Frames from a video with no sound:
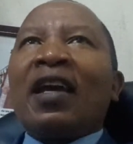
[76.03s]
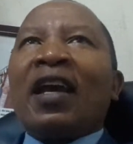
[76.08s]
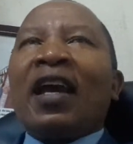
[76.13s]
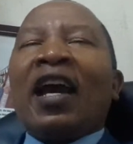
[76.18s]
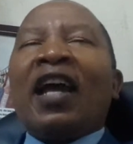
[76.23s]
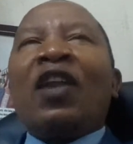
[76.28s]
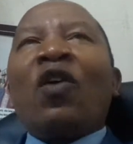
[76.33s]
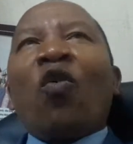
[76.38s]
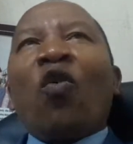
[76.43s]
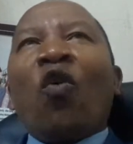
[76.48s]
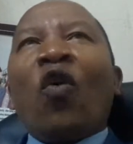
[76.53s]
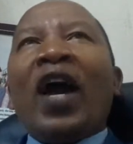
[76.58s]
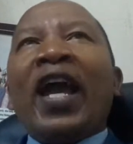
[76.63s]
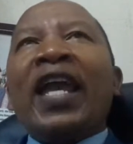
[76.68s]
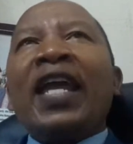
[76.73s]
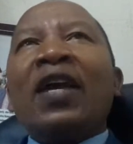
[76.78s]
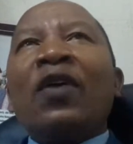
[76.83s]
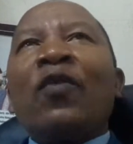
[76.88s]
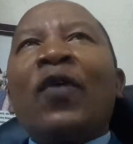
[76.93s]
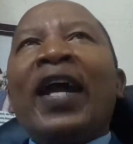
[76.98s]
And
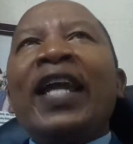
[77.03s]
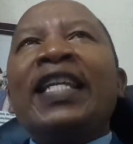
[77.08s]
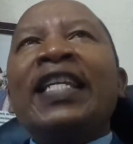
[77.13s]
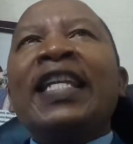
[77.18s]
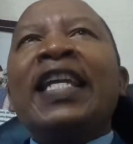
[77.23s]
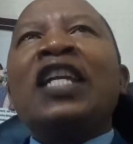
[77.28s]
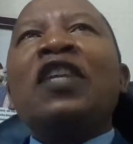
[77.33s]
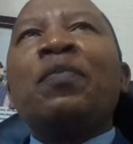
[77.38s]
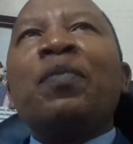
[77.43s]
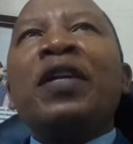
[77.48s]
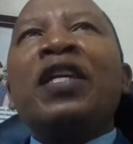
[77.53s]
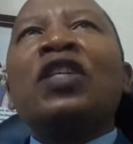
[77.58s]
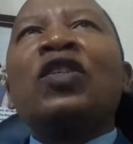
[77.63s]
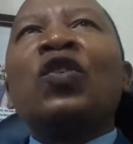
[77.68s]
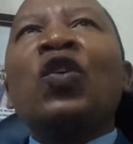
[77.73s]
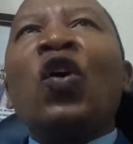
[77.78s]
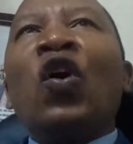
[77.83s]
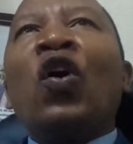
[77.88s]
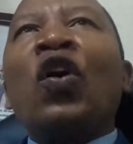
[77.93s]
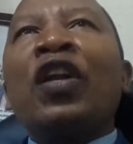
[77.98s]
why did it please
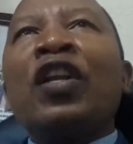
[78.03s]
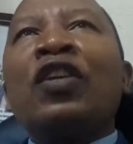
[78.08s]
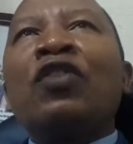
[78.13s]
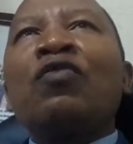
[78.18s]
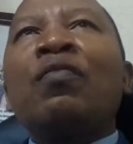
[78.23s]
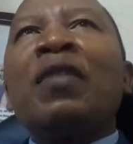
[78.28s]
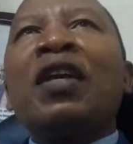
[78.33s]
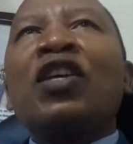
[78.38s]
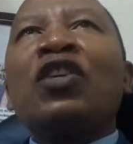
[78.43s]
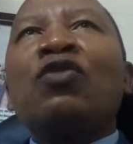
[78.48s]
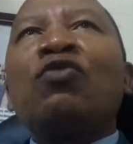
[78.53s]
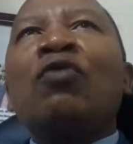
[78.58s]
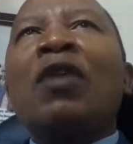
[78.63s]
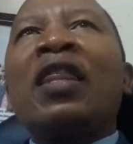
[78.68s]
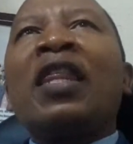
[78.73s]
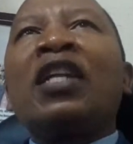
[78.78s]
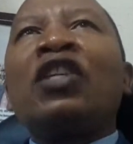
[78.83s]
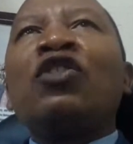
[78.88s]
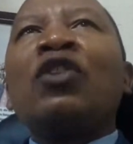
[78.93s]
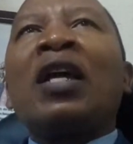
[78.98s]
God to make sure
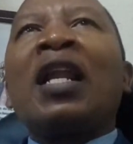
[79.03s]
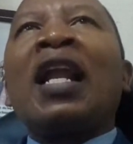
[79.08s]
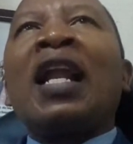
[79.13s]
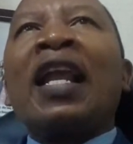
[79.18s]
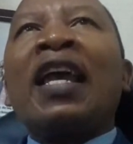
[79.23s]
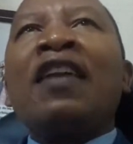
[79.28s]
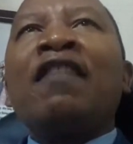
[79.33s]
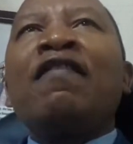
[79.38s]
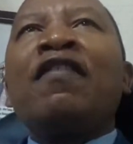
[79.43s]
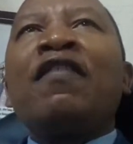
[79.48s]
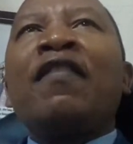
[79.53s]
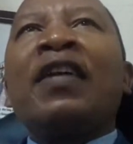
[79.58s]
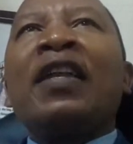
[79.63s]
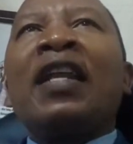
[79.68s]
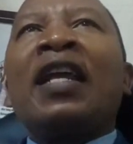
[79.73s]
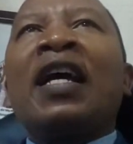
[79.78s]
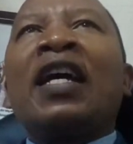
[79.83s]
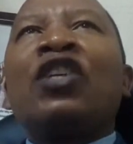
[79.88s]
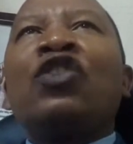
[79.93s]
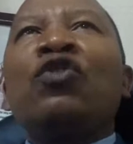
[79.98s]
that you're alive
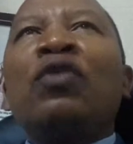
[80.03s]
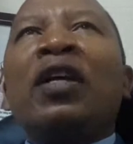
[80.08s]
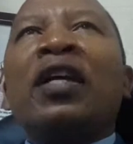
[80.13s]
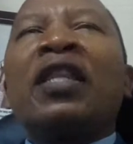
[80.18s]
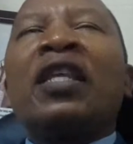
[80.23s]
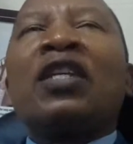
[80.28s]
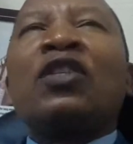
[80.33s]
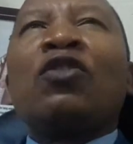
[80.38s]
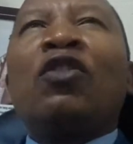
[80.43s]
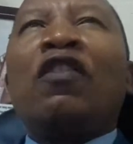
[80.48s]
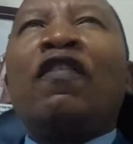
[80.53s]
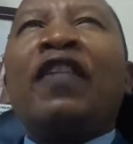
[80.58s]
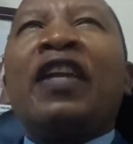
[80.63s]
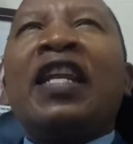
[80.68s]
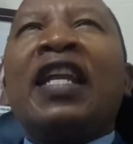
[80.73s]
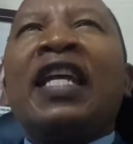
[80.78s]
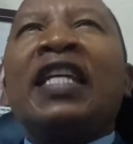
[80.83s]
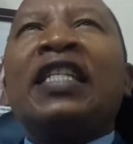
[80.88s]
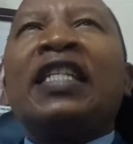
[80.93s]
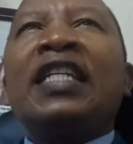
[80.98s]
even during this
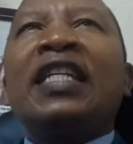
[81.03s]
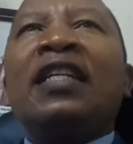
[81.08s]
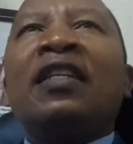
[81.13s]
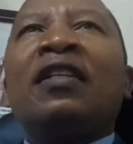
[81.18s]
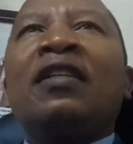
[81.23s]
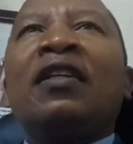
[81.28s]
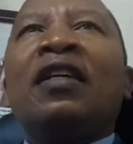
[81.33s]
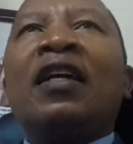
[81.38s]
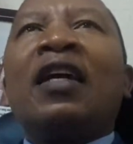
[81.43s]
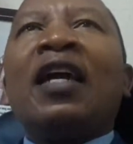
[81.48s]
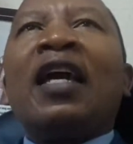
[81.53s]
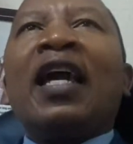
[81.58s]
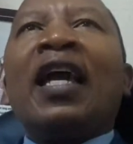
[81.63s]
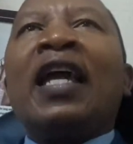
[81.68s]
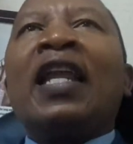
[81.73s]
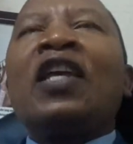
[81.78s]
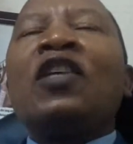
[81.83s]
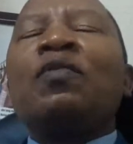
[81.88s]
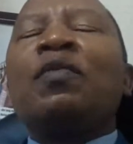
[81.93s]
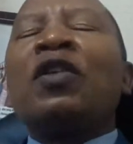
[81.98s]
COVID-19?
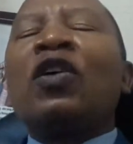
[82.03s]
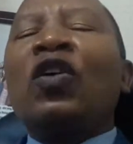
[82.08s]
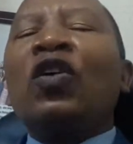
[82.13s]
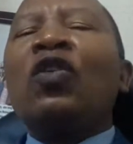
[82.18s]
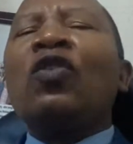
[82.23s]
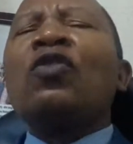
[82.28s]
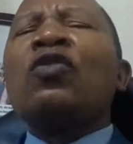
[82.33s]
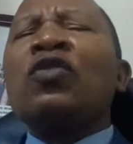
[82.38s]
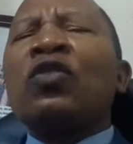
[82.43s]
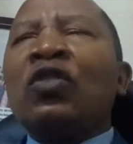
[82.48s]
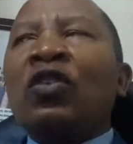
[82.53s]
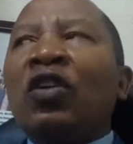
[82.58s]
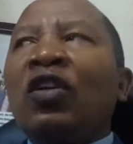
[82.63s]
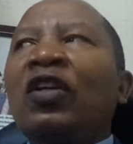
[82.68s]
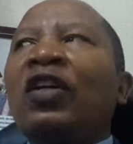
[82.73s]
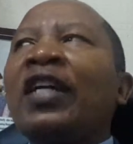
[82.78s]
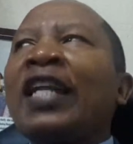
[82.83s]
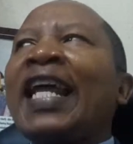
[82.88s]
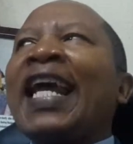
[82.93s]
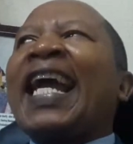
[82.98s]
It is because
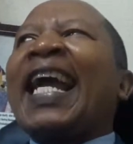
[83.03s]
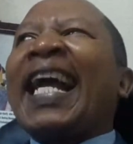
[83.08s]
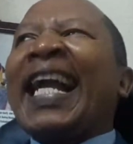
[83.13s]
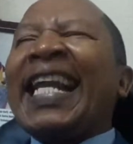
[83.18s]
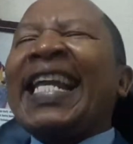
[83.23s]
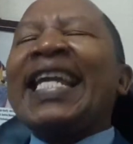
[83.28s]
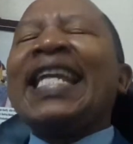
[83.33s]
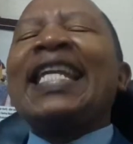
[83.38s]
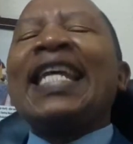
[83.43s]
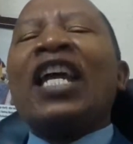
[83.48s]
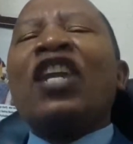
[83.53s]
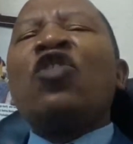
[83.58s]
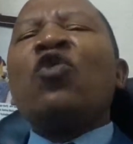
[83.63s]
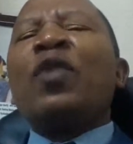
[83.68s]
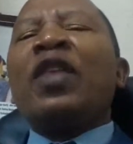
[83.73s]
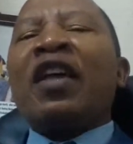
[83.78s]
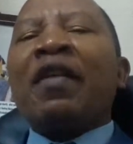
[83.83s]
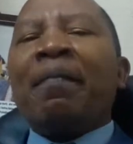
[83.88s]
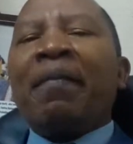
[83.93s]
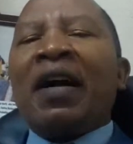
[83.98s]
God created you
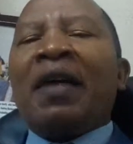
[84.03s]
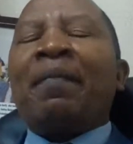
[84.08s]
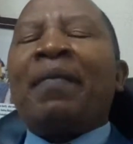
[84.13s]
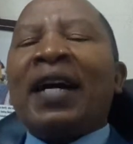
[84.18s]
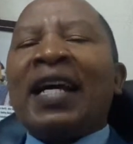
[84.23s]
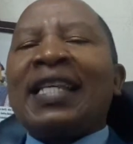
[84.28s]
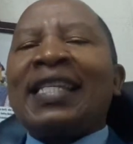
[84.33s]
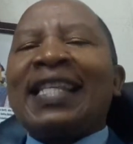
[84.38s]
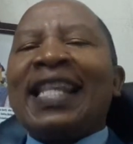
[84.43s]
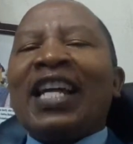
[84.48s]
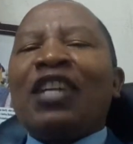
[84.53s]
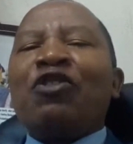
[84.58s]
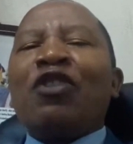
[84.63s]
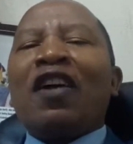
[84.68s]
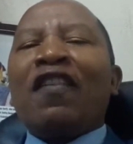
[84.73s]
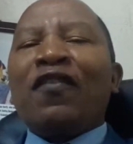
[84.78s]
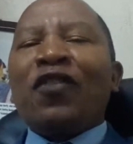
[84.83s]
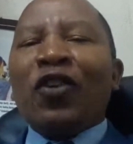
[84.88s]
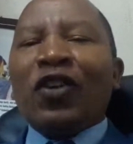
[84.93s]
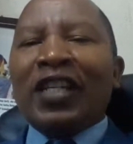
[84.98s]
with a purpose that you
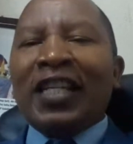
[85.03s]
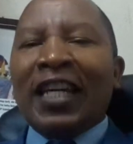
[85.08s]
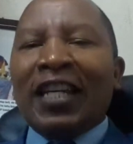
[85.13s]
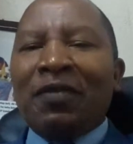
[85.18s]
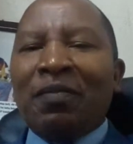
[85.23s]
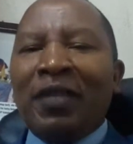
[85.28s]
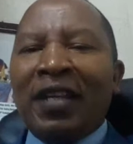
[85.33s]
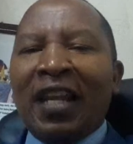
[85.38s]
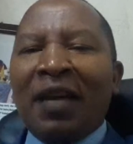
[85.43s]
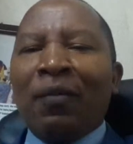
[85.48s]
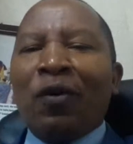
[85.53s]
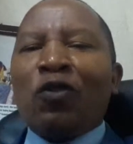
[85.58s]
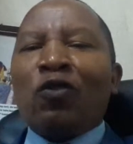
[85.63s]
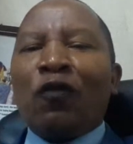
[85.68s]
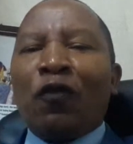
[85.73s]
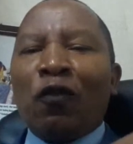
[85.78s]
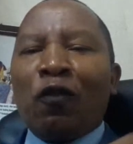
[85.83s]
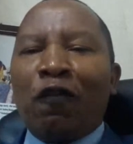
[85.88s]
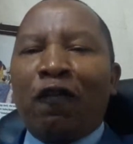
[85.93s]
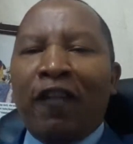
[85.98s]
have not yet been able to
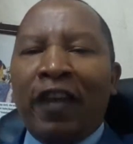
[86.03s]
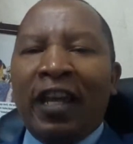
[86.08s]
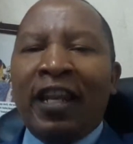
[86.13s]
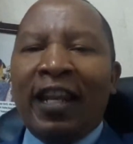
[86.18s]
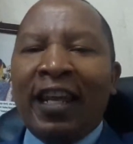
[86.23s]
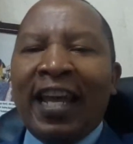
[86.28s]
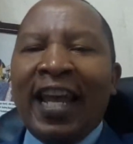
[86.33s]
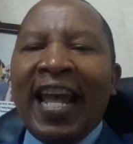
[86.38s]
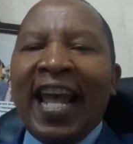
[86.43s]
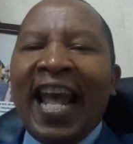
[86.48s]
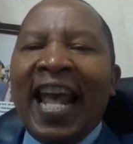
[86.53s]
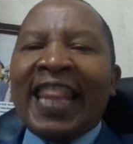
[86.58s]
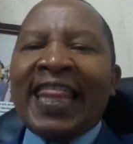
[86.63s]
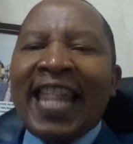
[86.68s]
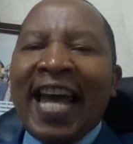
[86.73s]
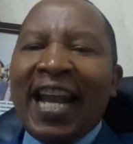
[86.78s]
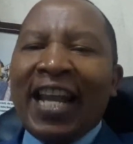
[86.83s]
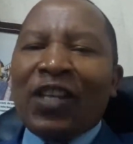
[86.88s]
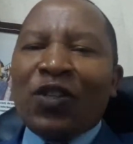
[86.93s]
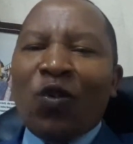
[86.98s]
fulfill. And
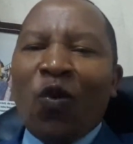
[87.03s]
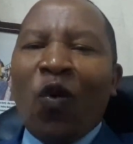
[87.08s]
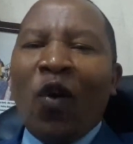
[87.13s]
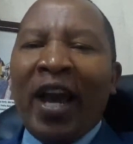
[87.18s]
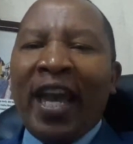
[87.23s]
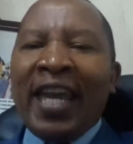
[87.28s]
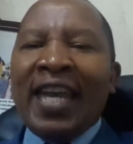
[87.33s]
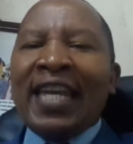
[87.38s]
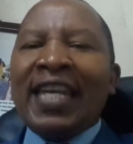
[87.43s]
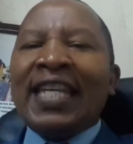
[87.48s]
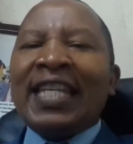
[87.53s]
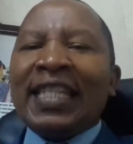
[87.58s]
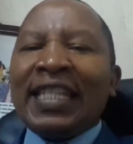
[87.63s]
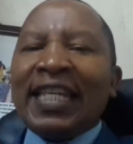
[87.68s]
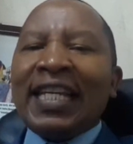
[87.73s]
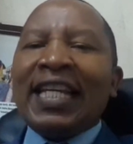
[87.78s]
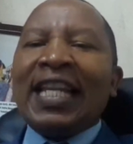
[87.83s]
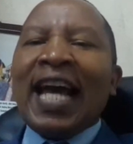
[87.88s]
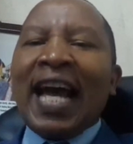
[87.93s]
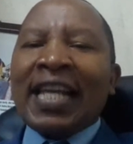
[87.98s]
that is why He
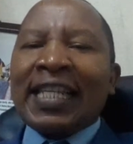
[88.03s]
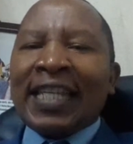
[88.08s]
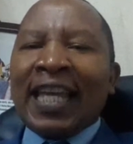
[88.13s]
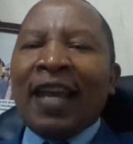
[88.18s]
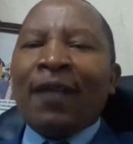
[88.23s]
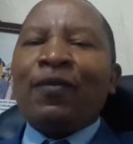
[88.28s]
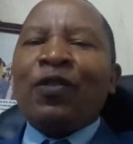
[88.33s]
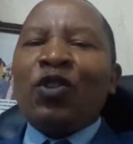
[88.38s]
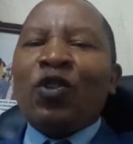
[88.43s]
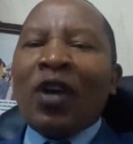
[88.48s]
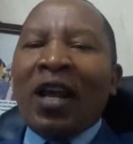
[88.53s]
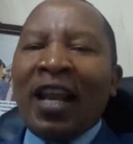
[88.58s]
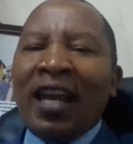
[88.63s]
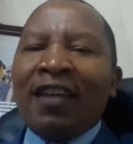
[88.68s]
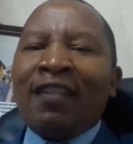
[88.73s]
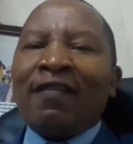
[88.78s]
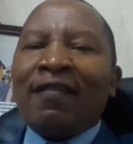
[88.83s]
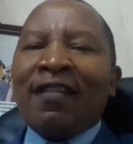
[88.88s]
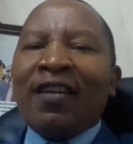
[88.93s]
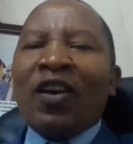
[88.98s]
still has kept you
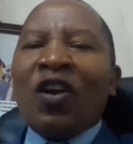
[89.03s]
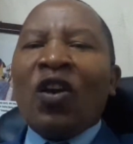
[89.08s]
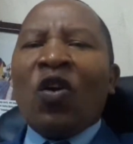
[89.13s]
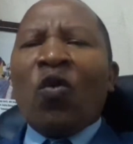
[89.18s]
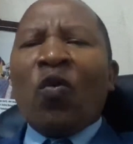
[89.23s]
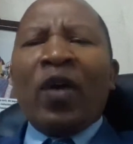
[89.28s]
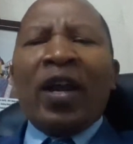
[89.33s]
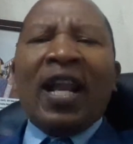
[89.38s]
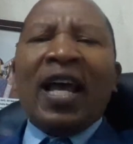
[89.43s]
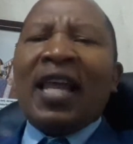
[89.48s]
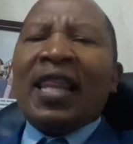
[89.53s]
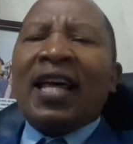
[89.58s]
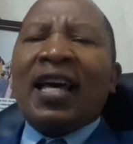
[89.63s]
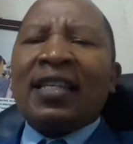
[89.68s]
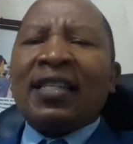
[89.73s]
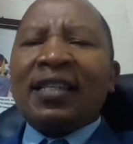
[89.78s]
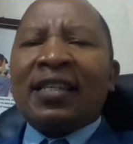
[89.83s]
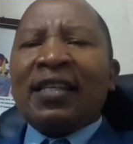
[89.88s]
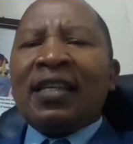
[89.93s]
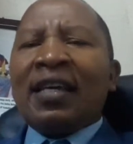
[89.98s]
alive when
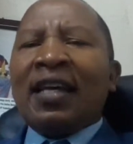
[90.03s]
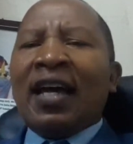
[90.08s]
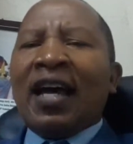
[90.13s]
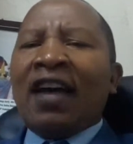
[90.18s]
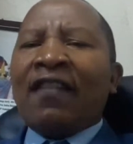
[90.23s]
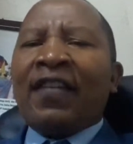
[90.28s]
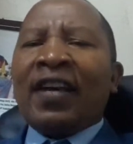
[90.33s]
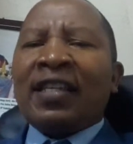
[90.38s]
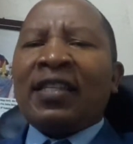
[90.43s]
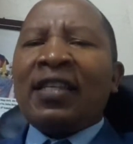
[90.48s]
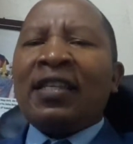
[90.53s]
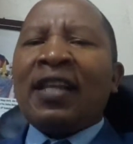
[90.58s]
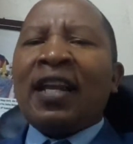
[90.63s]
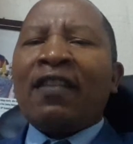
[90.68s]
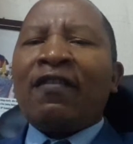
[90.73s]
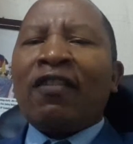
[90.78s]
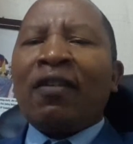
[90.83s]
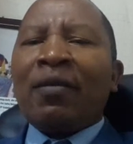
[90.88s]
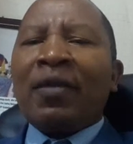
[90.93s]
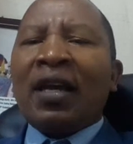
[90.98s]
others have
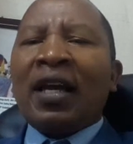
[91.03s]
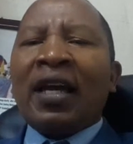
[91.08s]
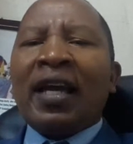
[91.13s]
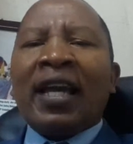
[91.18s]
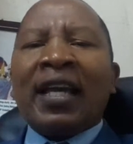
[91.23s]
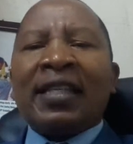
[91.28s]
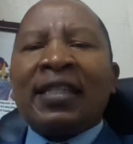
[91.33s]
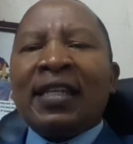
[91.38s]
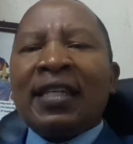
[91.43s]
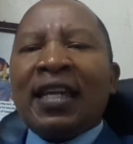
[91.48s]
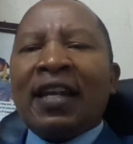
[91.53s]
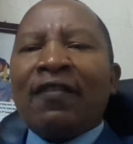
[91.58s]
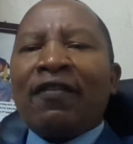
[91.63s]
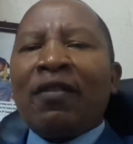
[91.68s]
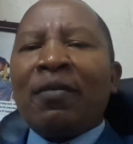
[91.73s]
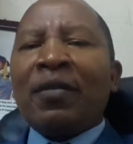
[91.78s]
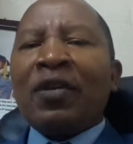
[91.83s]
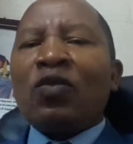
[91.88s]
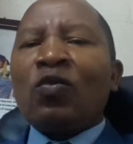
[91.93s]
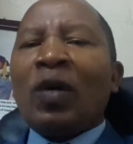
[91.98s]
exited
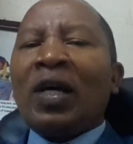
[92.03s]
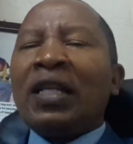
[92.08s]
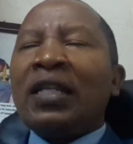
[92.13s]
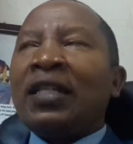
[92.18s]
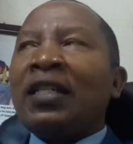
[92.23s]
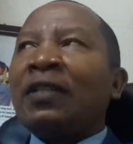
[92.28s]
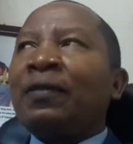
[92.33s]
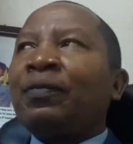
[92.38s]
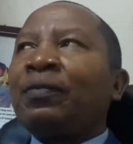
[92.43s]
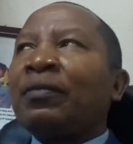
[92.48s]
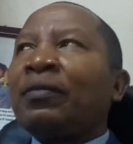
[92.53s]
from this world.